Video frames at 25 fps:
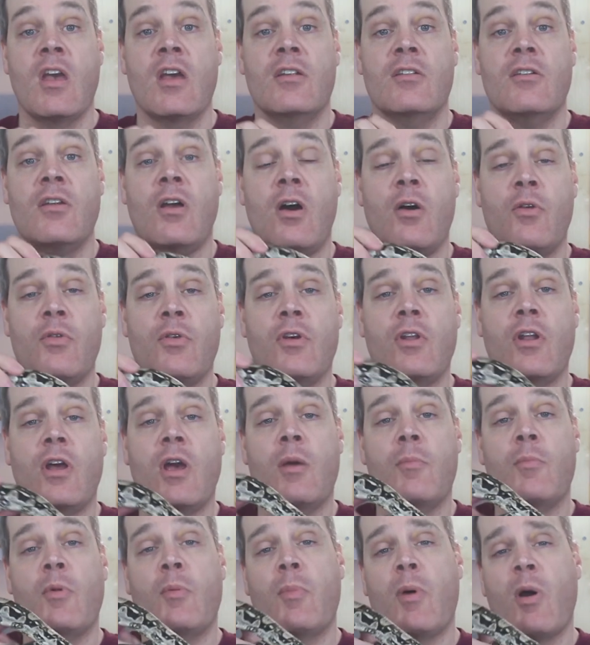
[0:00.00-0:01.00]
Now that
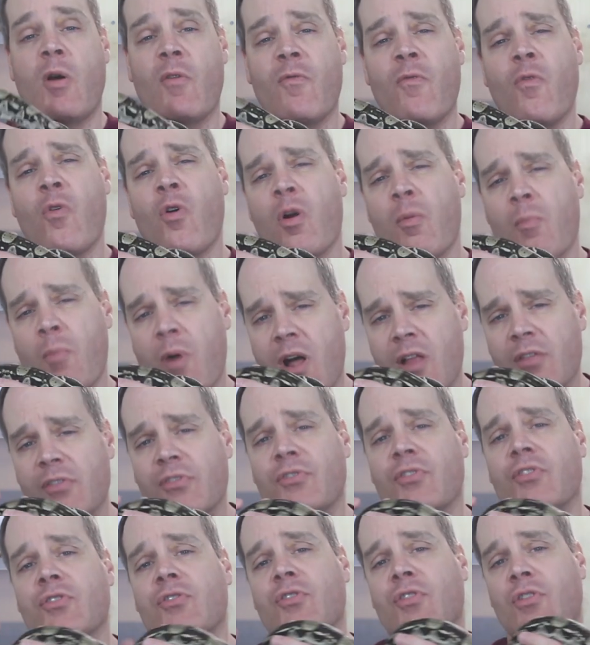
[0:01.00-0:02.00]
I'm about four
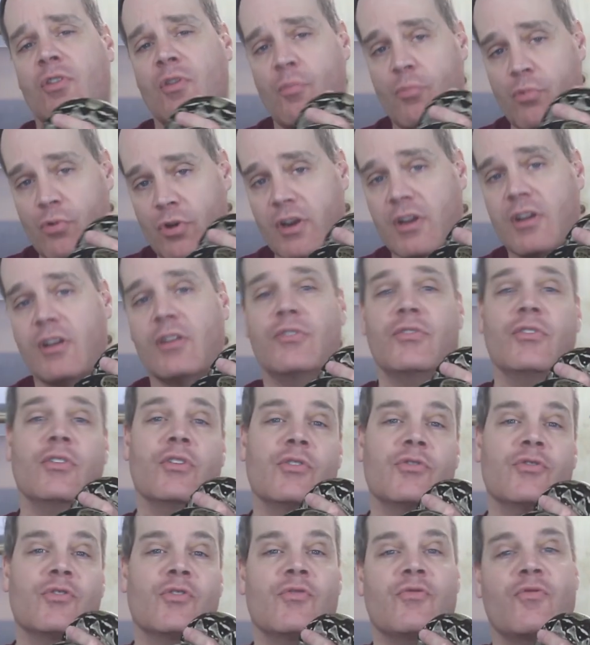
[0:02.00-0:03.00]
months into the breeding
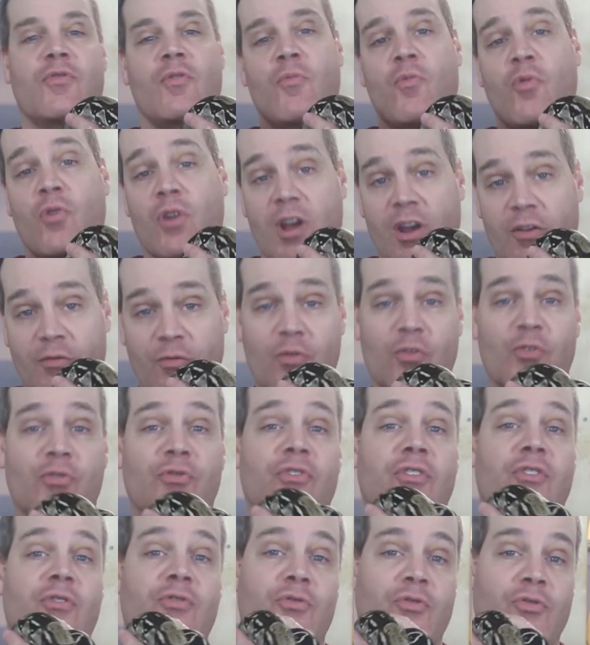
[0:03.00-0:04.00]
season from when I
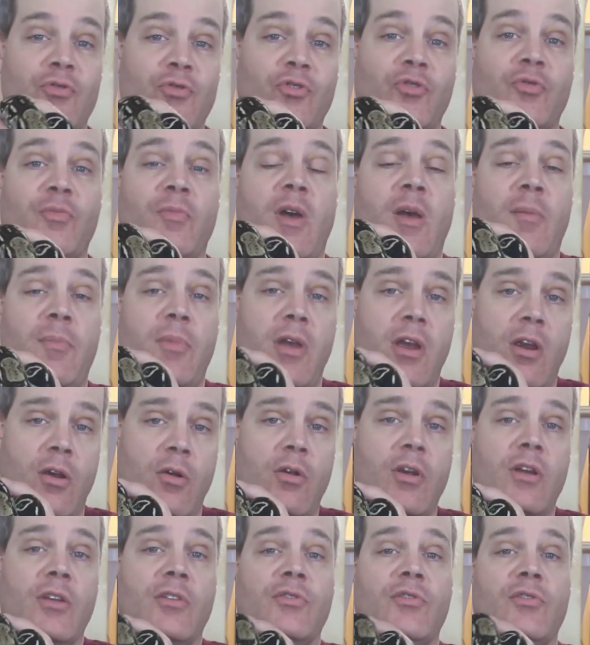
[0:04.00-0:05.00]
first introduced my
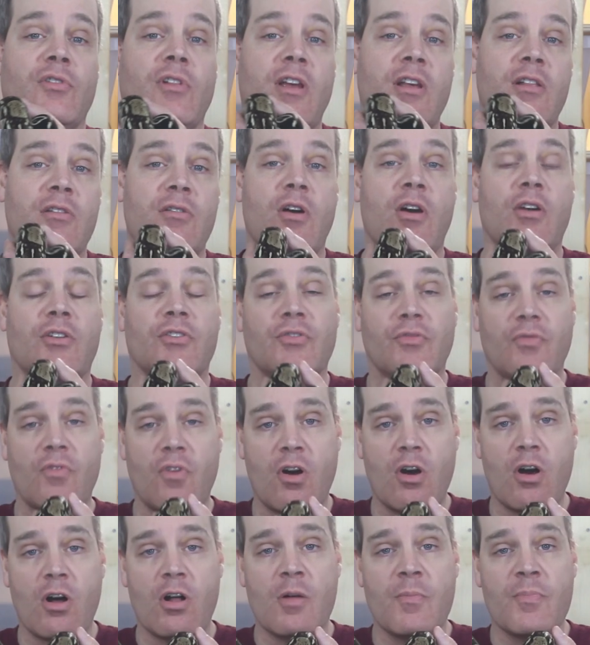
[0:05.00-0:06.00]
pairings late last
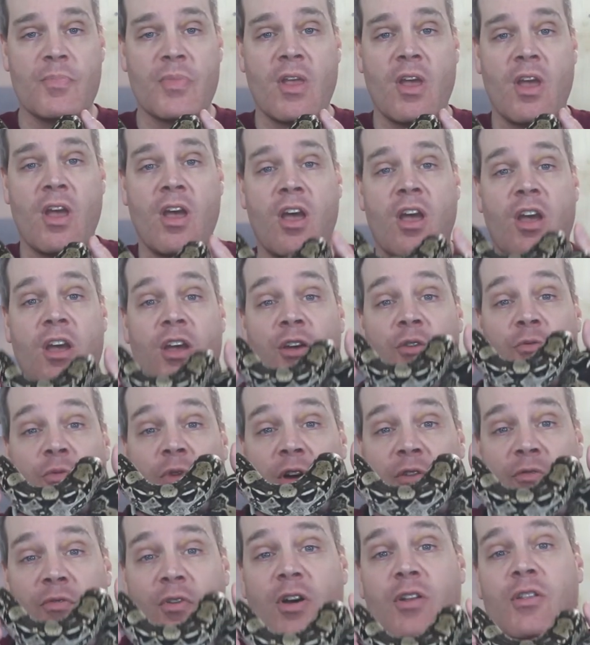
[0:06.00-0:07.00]
fall,
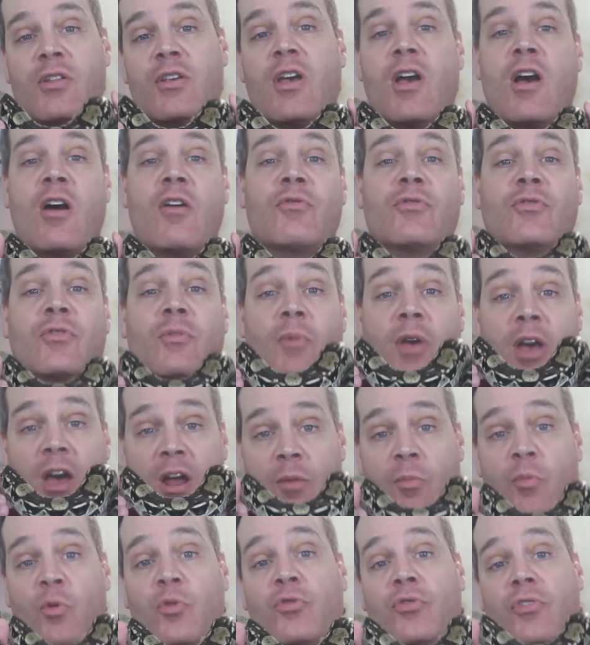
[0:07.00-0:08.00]
I finally have some
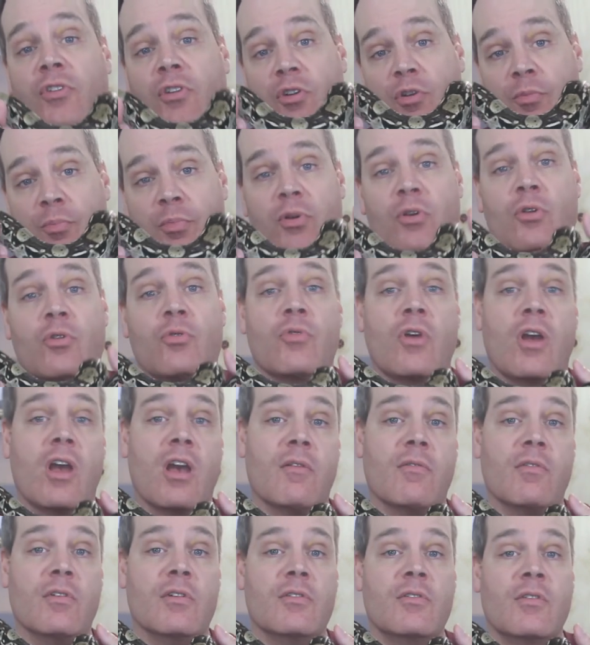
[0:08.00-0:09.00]
animals that are pure
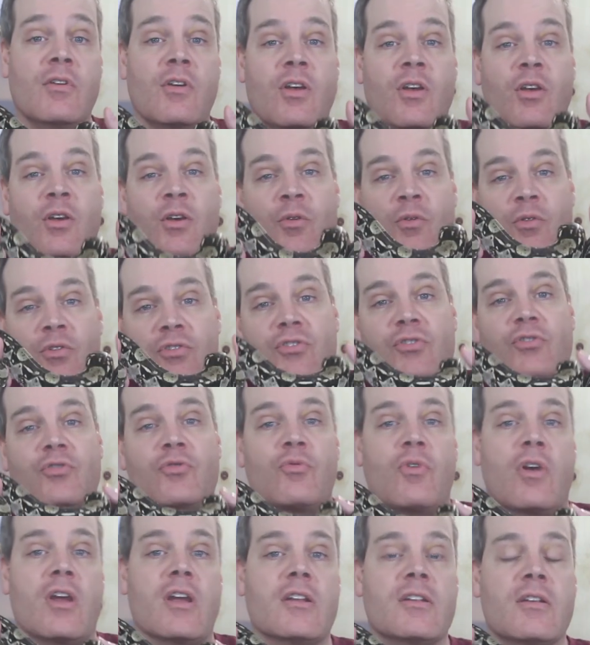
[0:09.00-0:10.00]
gravid, which is
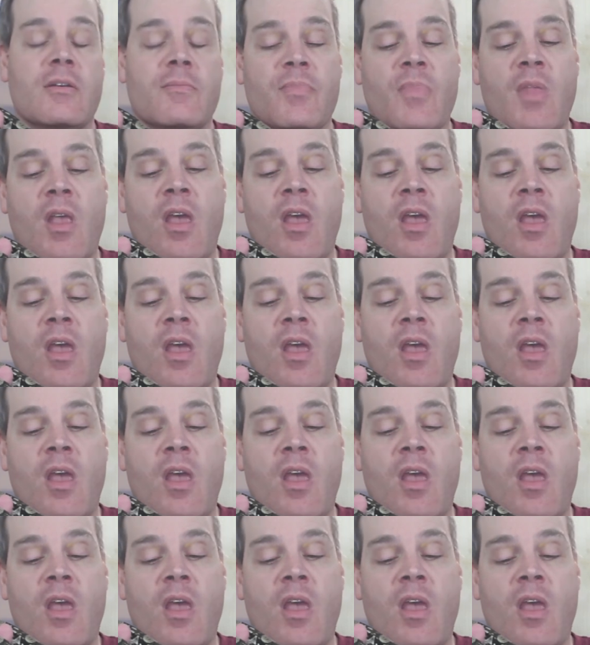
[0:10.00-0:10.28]
great.